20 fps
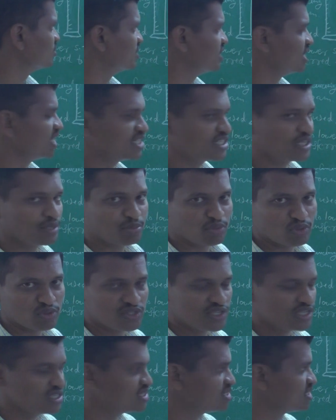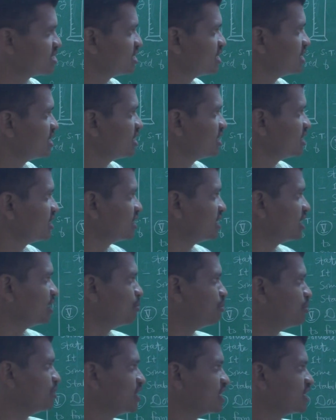gelation process,
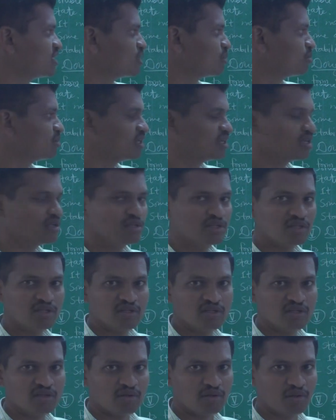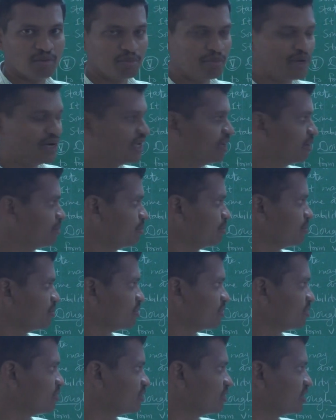then pH of the
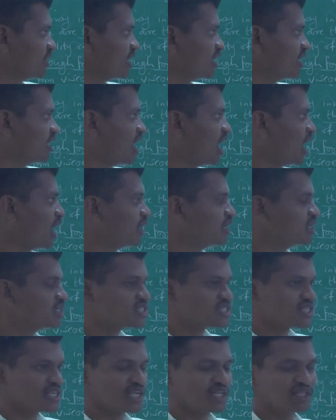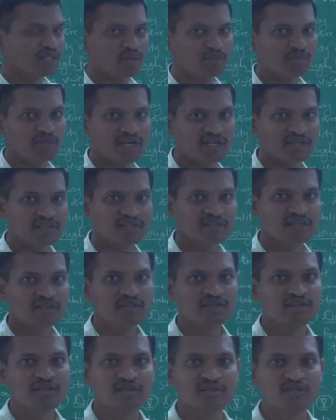medium, then ionic strength of that
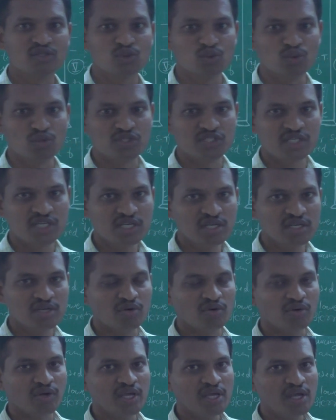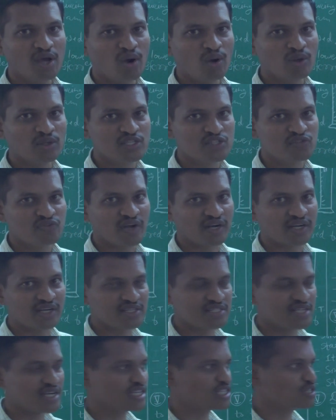solution. Okay, all these
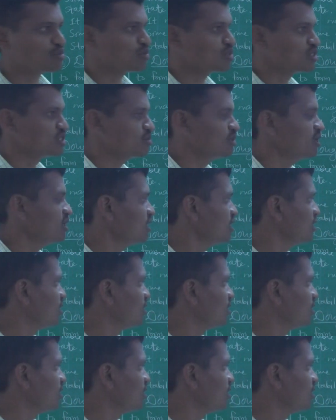factors are responsible